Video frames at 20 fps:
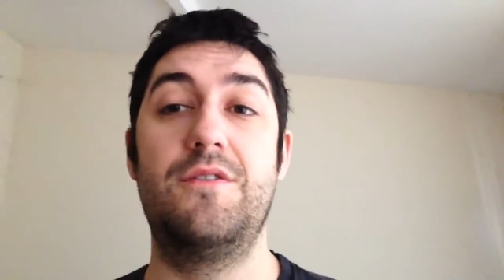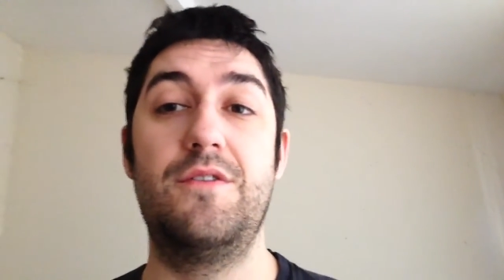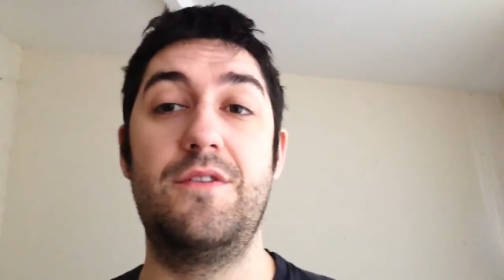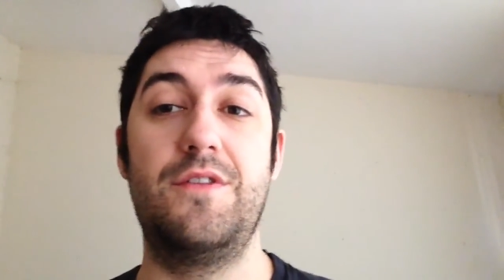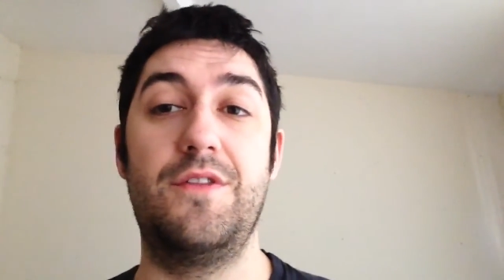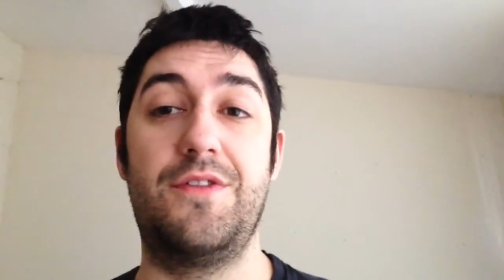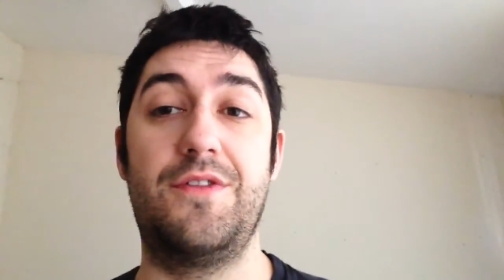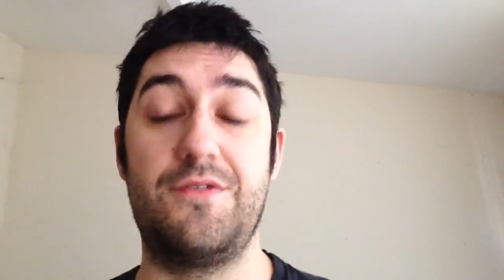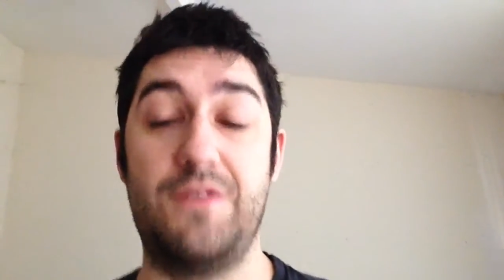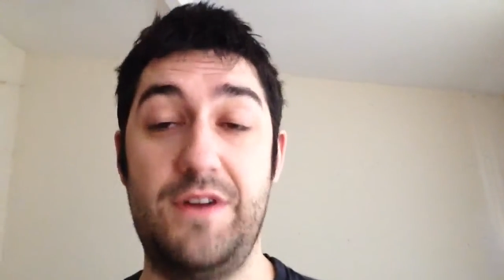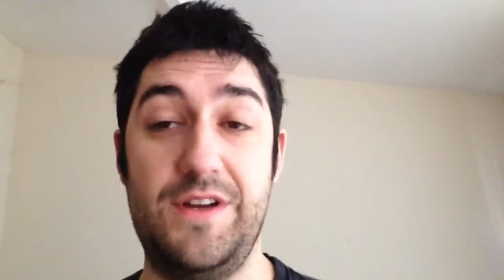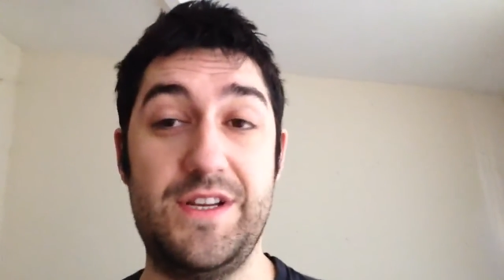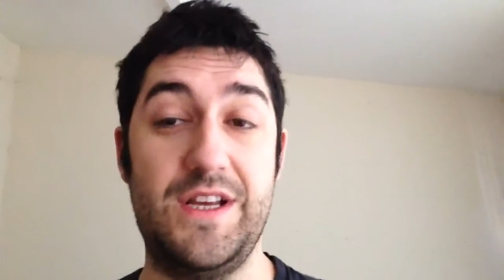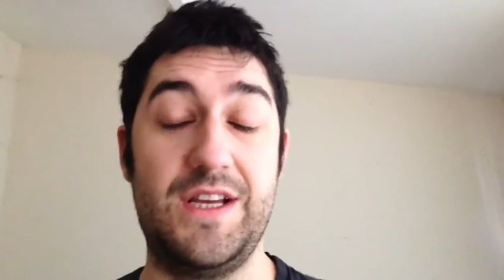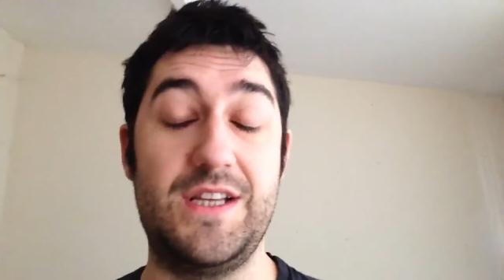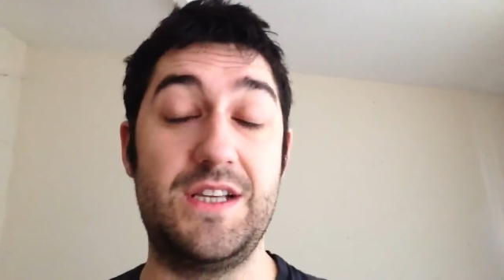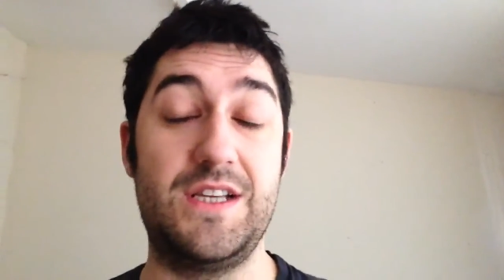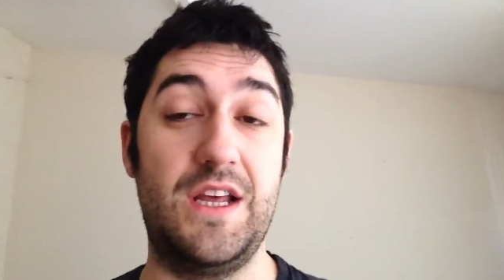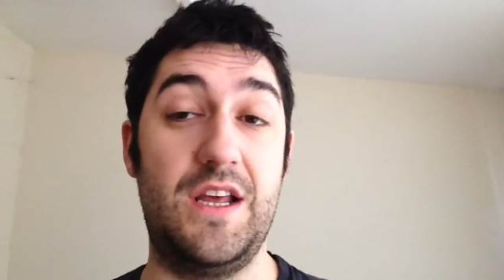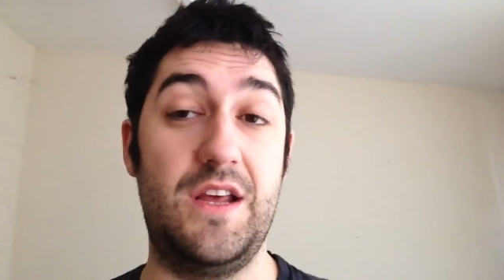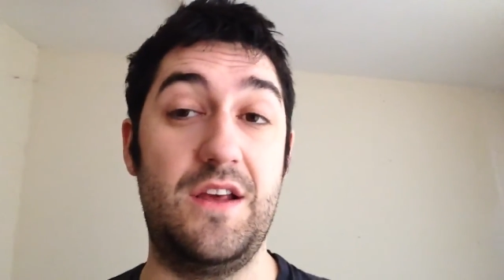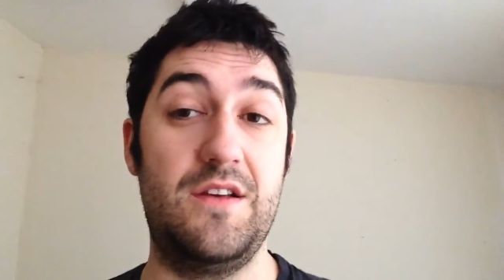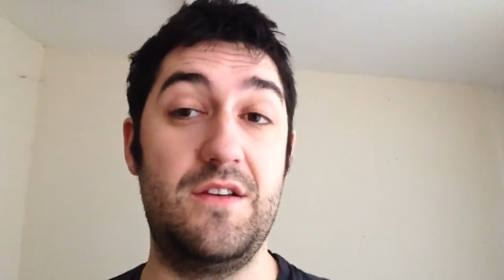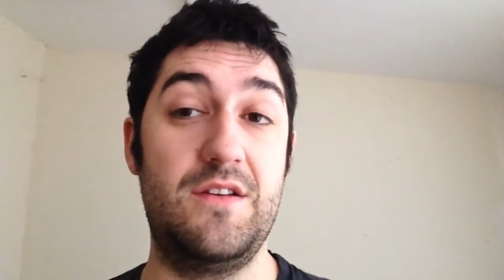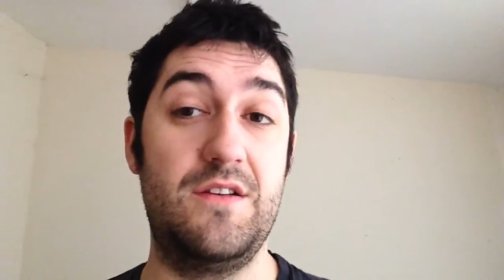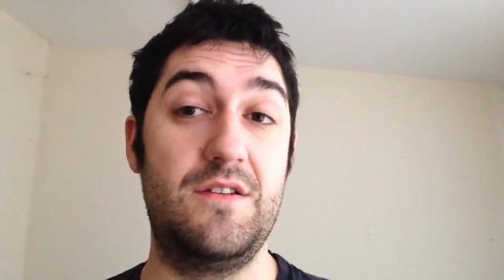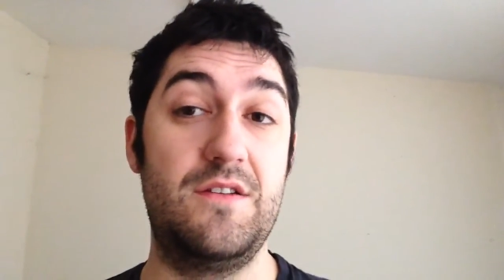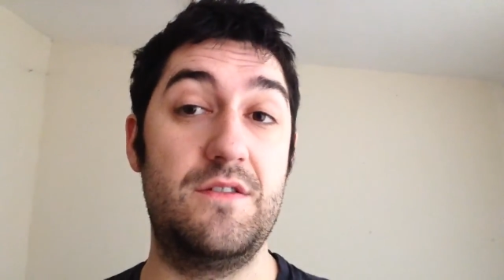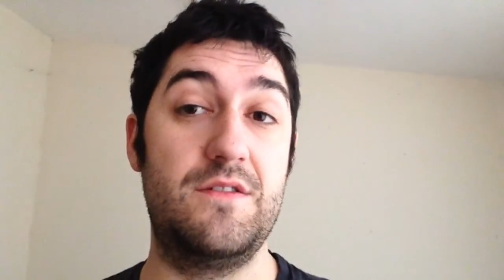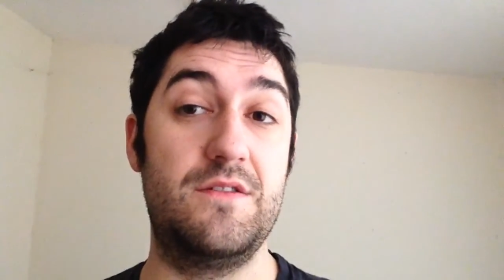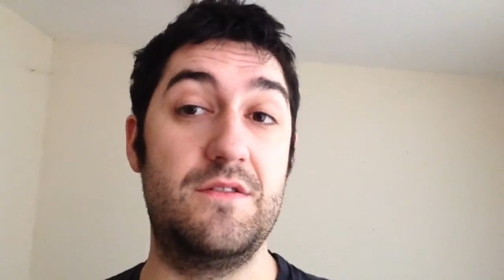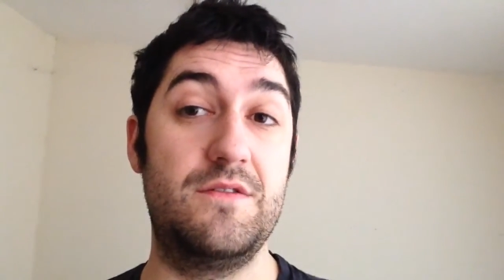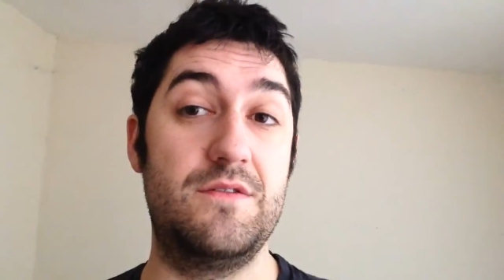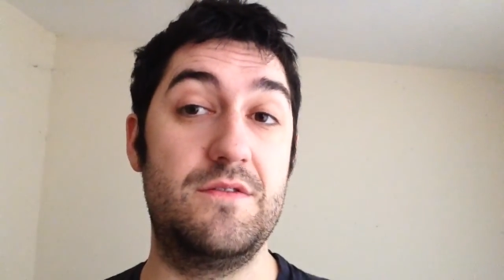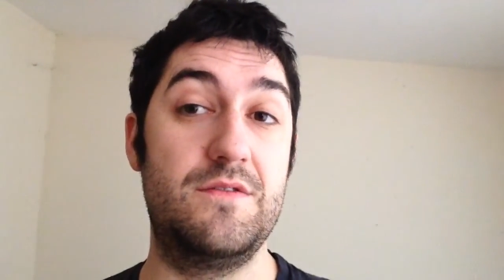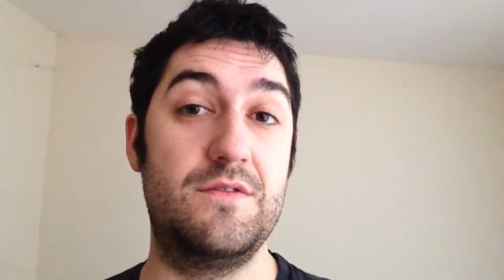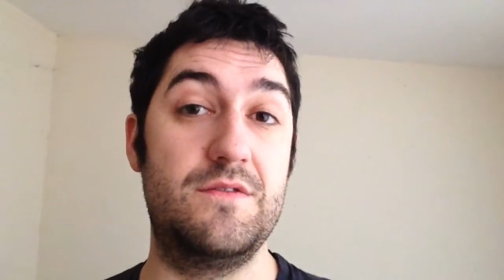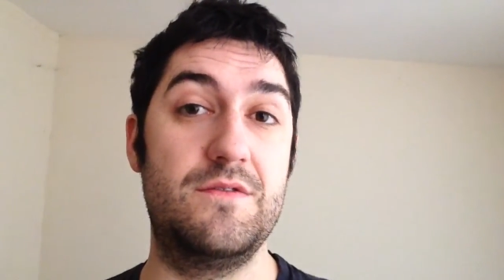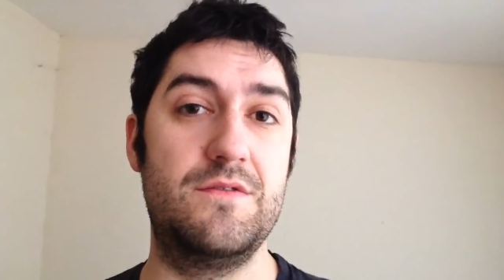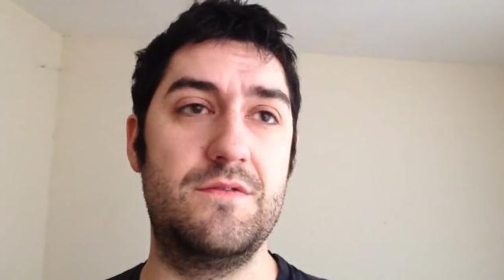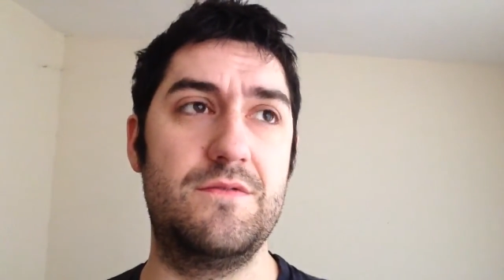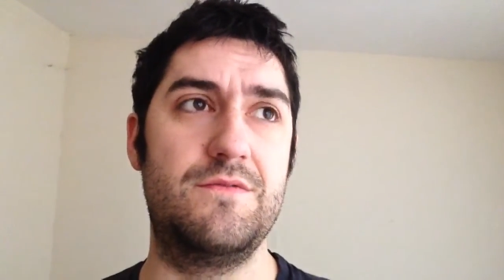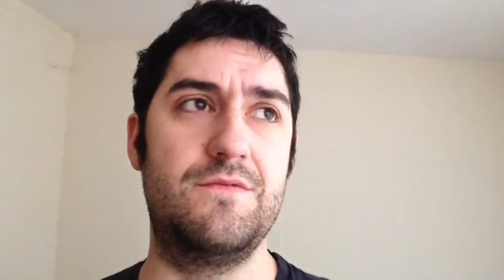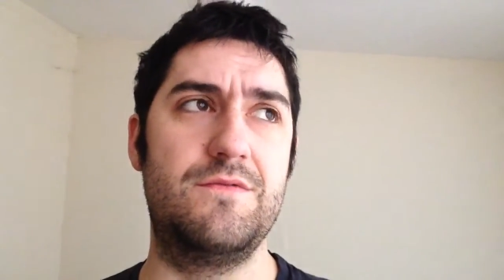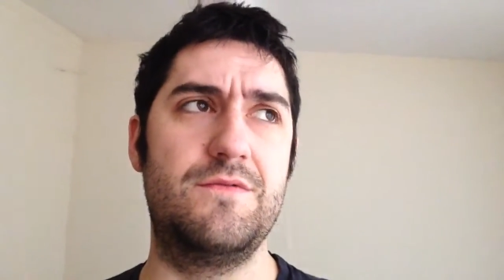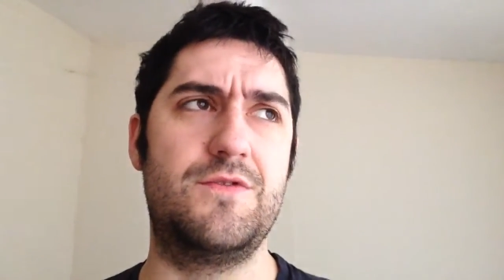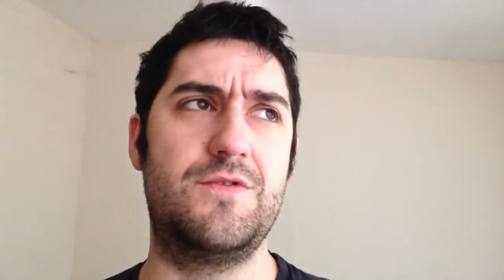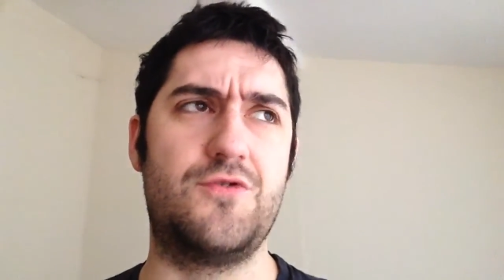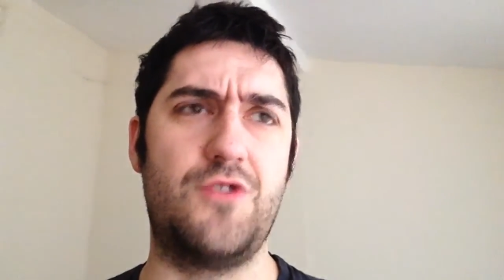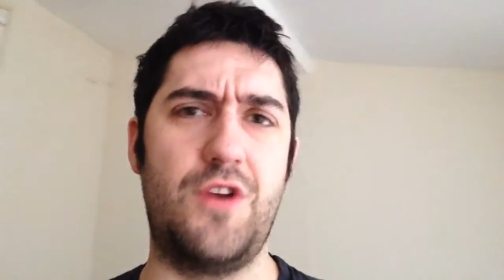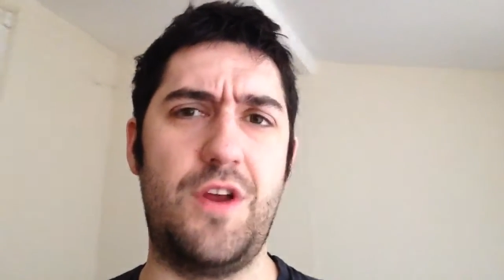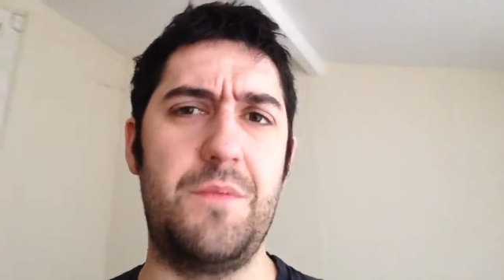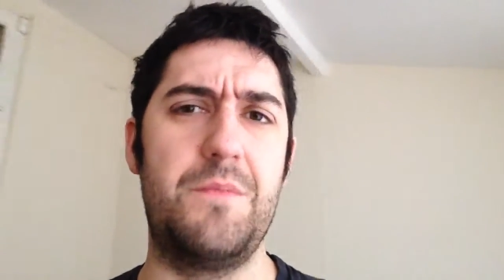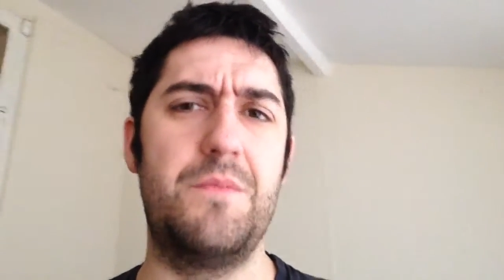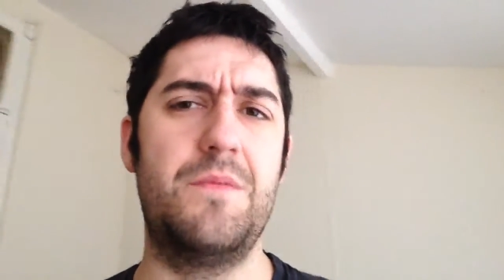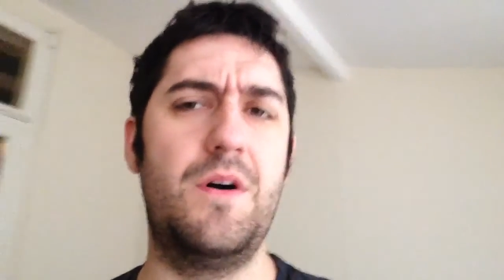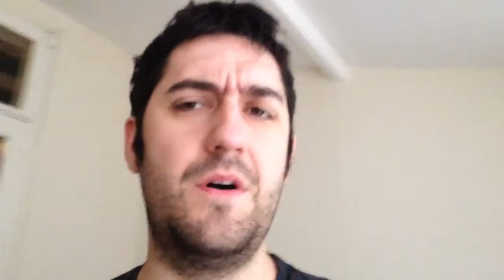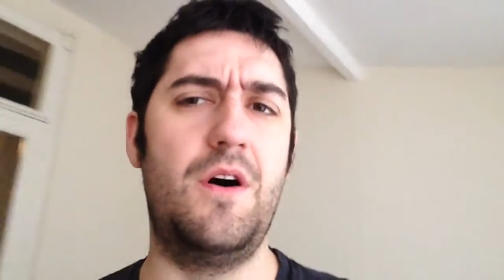the 360 stream